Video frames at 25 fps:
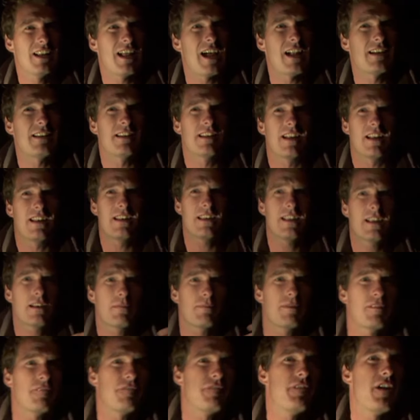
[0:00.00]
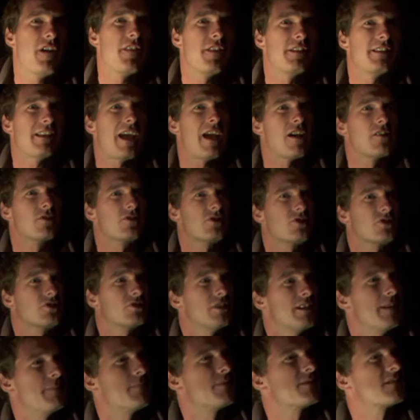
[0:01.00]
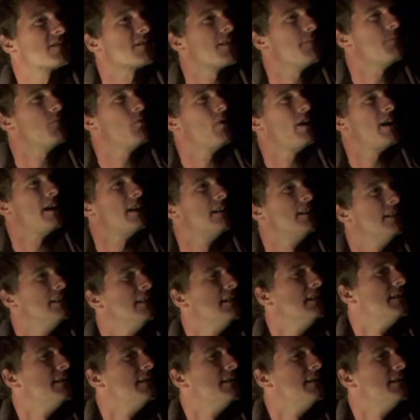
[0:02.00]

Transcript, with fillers: landed a little bit further downstream, somewhere